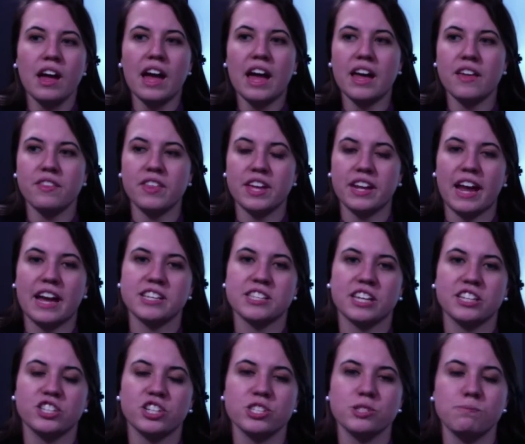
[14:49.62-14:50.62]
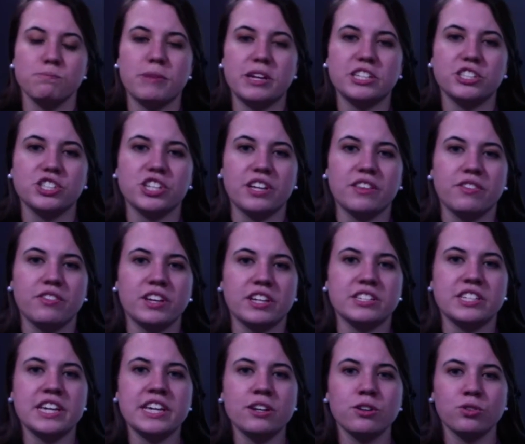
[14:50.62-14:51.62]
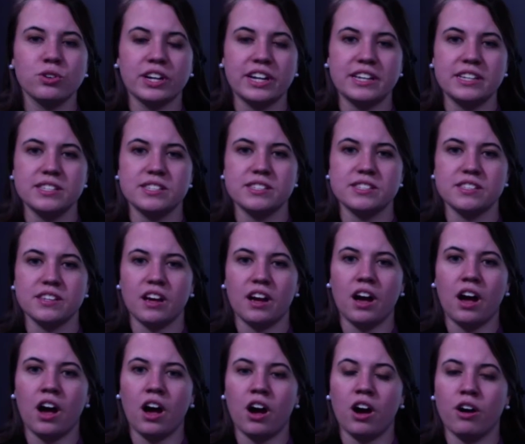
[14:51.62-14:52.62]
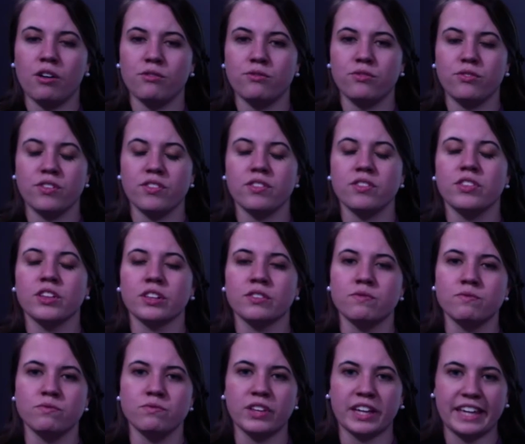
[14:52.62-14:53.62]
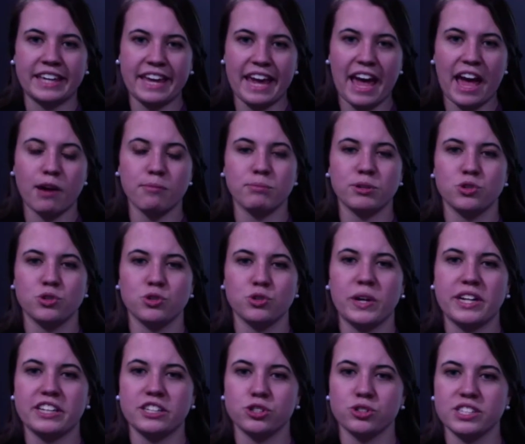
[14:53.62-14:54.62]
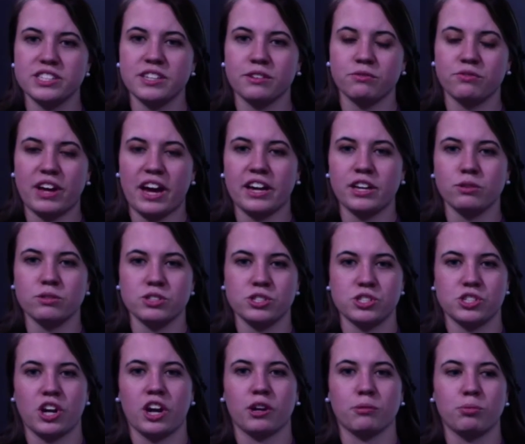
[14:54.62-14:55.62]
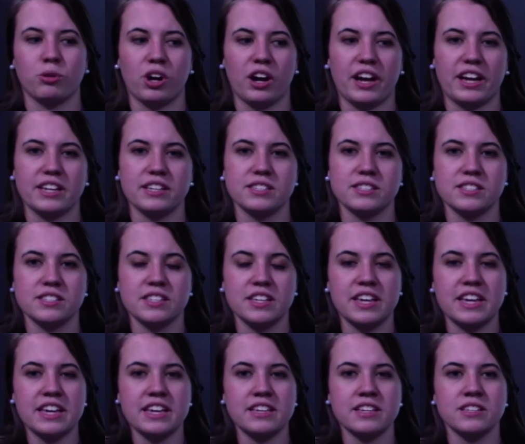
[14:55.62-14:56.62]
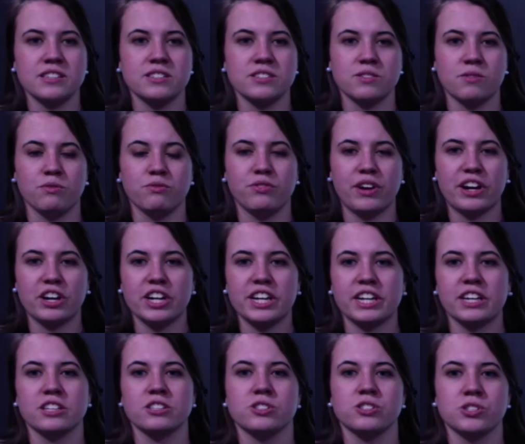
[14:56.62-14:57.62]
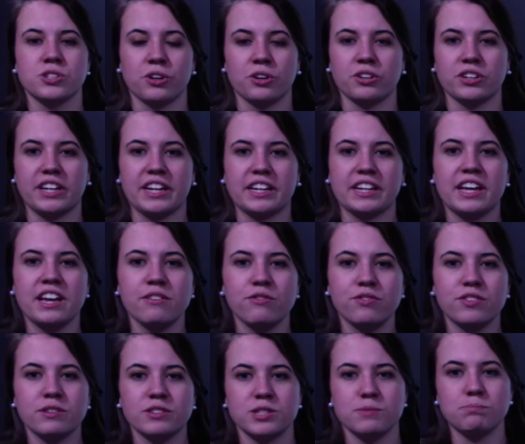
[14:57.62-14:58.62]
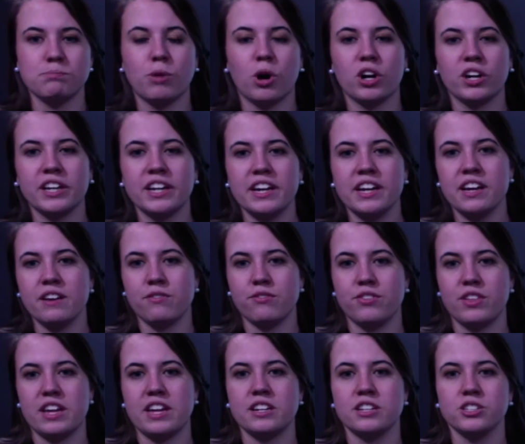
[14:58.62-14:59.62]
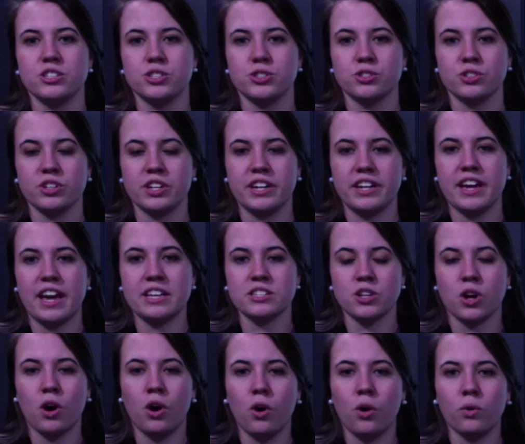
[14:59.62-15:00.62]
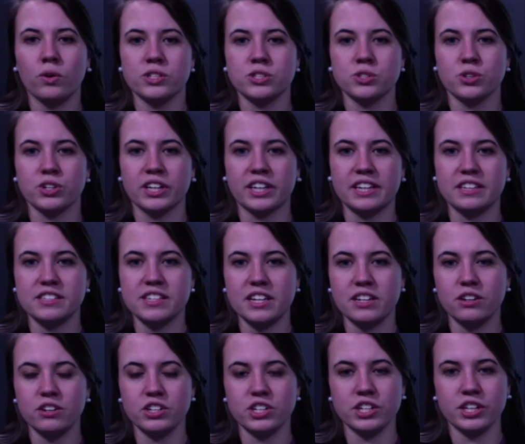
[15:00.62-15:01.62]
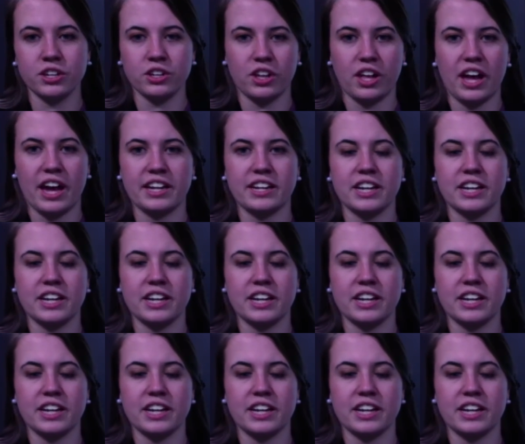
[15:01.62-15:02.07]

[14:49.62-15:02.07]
And then, as I just mentioned, the decrease of the gap between intrinsic value and stock price is very concerning. If this market, if the industry as a whole is going to continue to decline